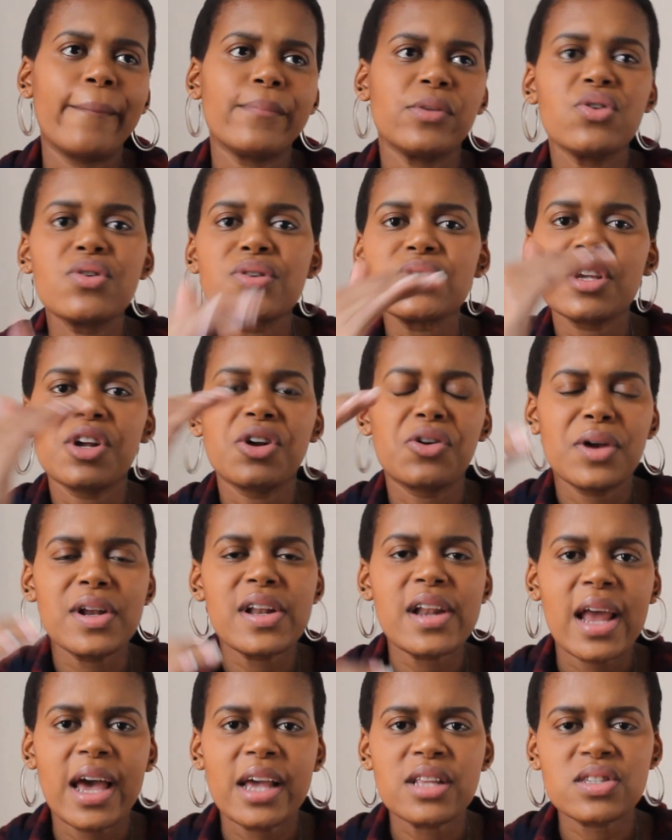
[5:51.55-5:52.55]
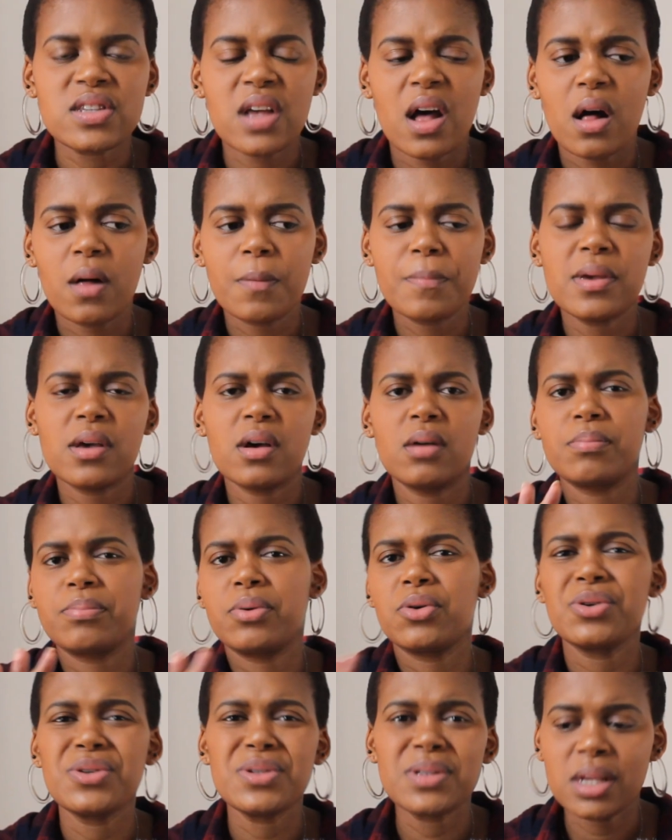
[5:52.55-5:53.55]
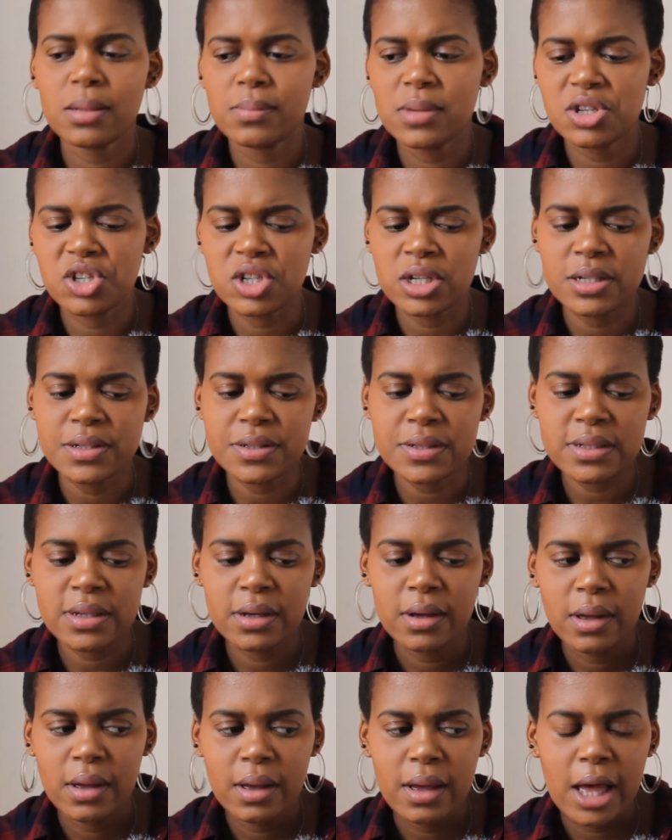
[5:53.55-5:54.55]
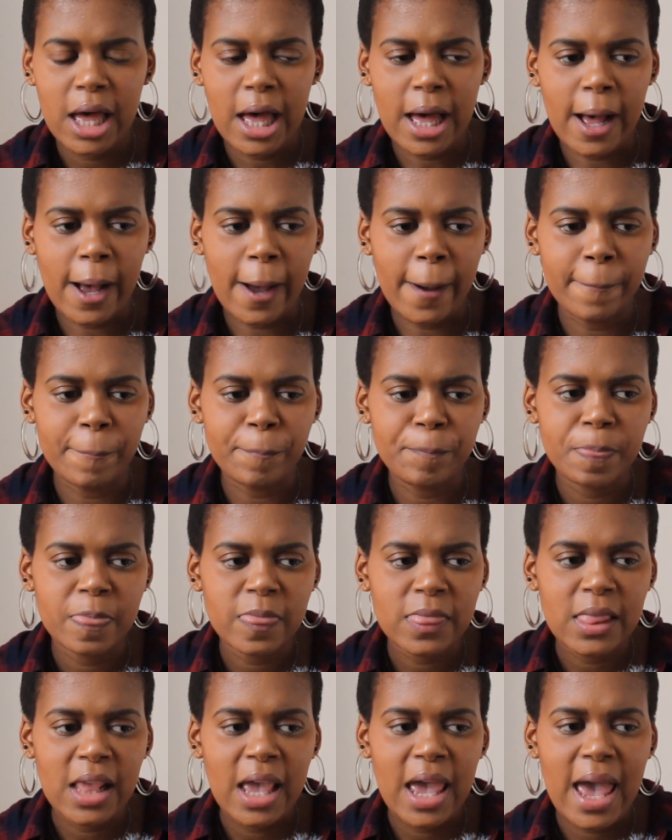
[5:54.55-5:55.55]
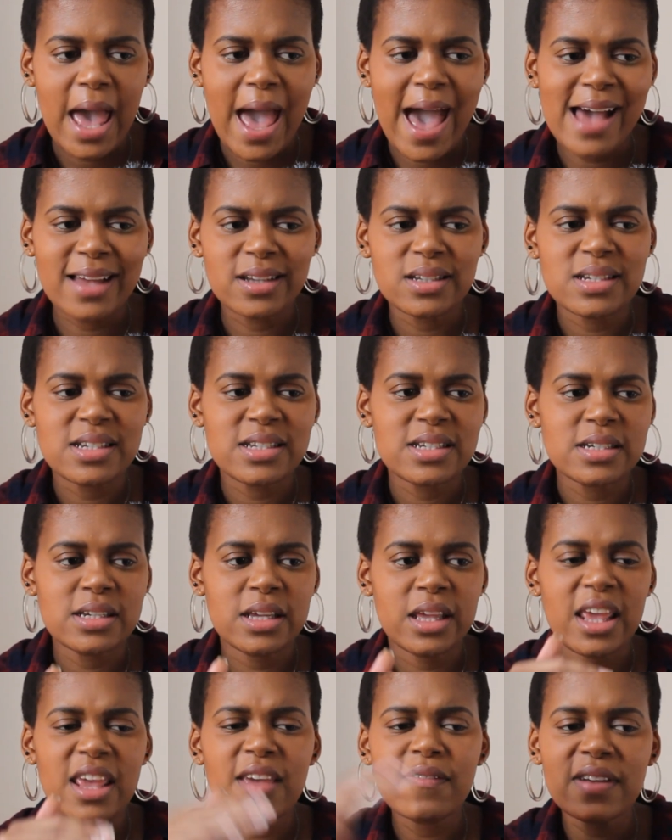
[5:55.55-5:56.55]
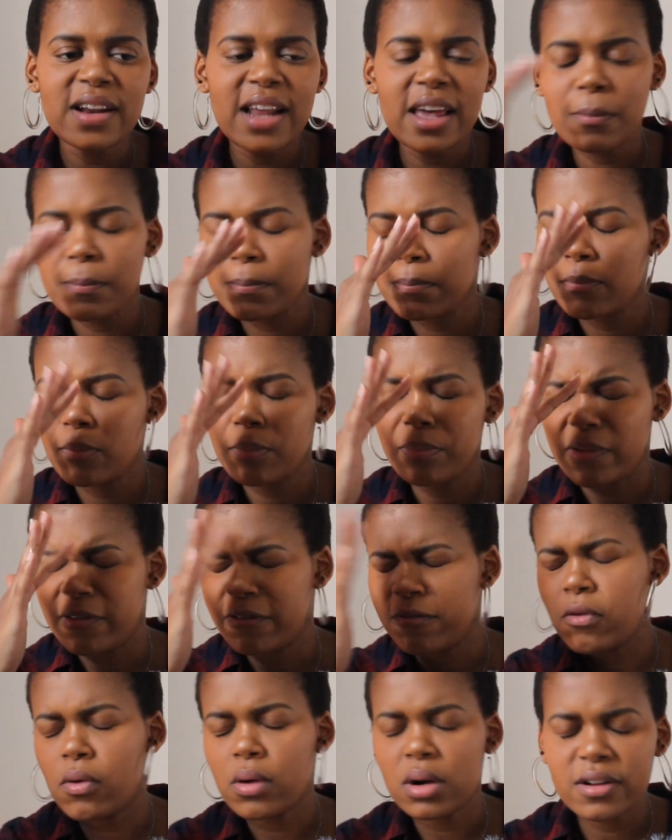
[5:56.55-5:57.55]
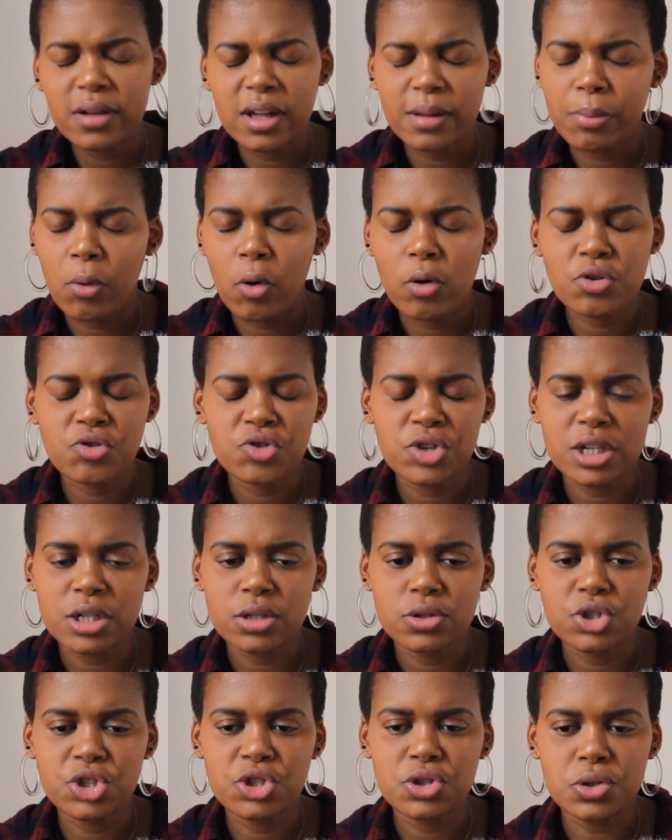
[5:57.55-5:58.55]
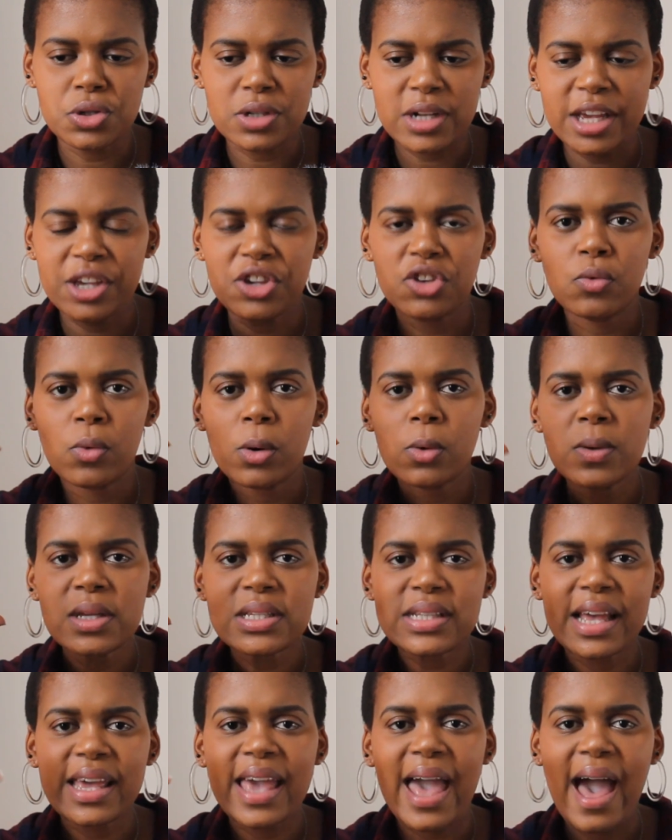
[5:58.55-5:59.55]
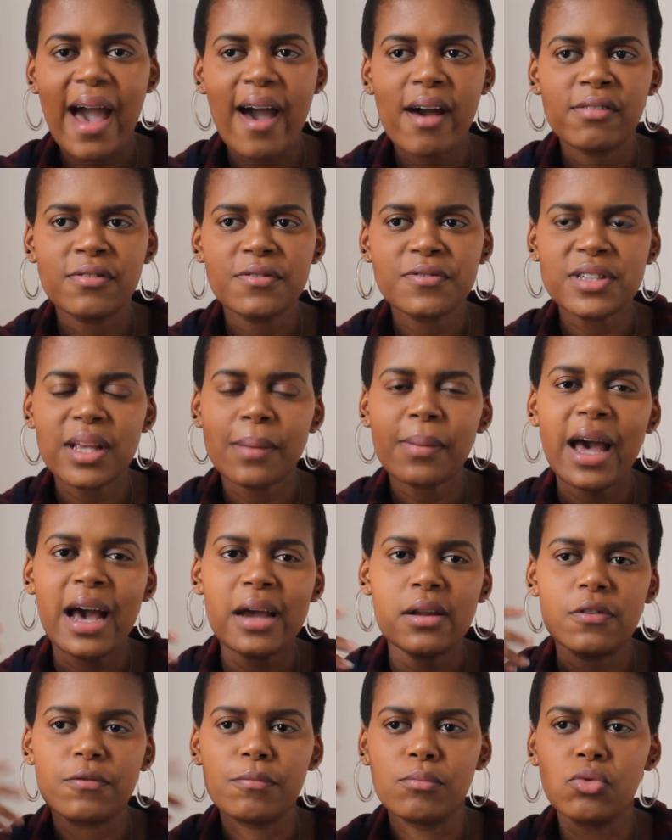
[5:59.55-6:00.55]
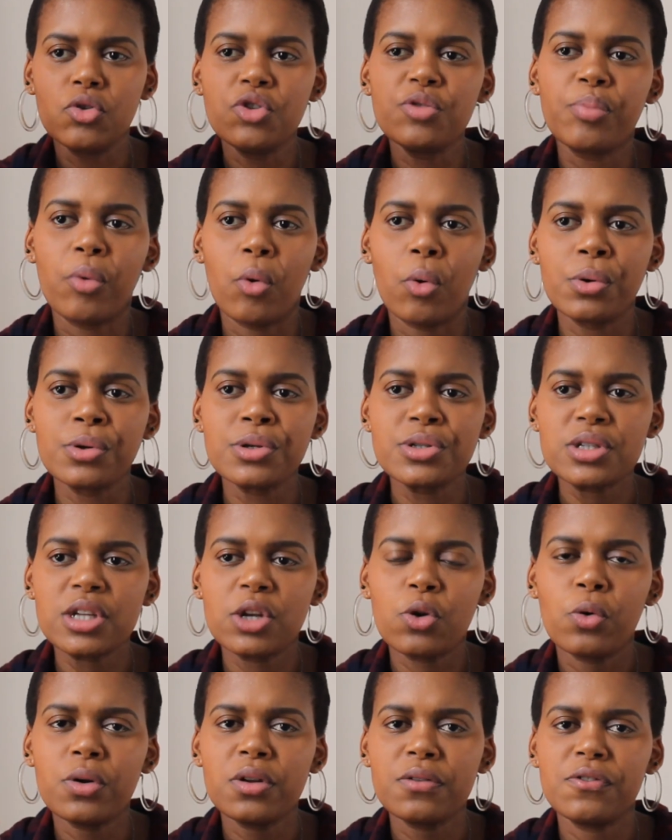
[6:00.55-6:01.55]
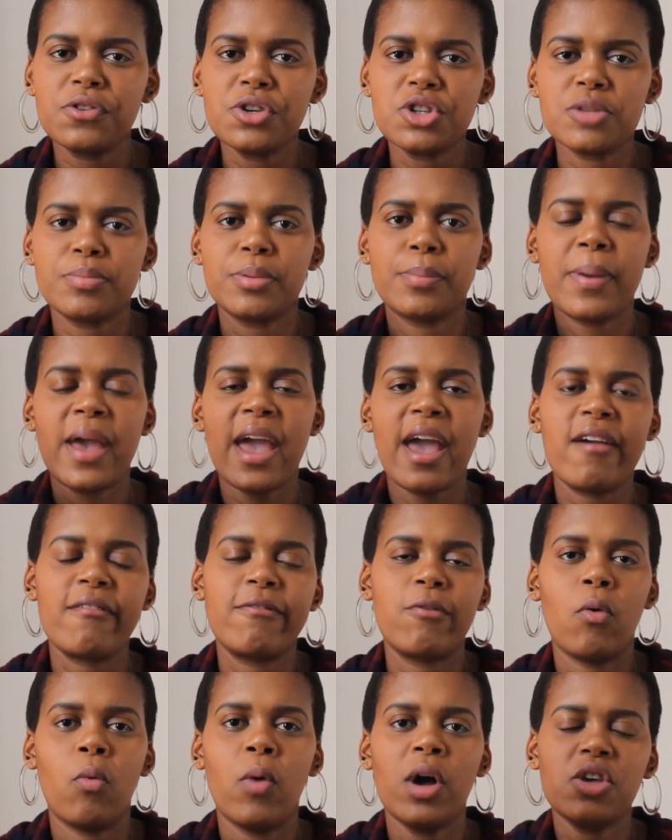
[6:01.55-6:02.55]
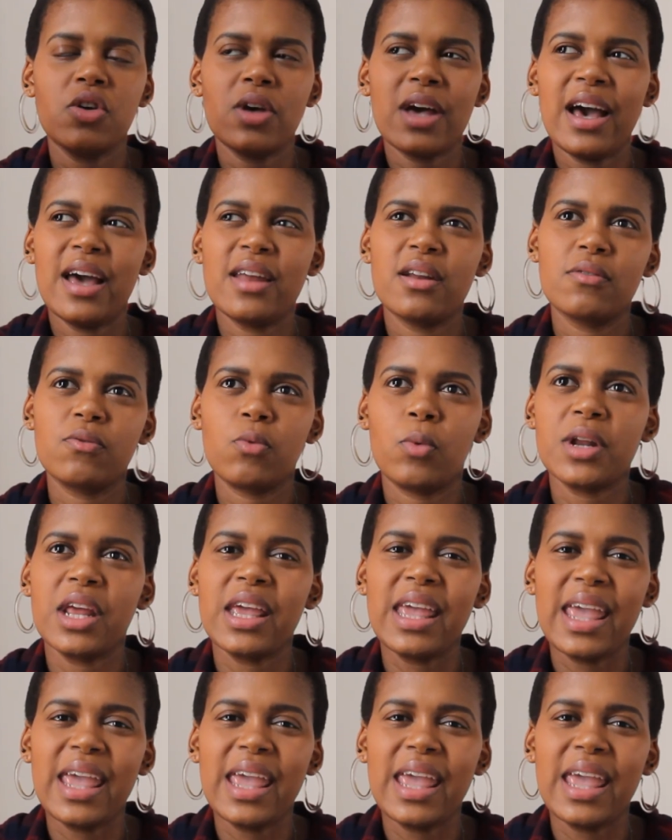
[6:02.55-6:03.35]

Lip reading: using grid lines to help me compose images, and even like before a portrait shoot, like you always like have some kind of mood board in order for you to prepare for what you kind of want to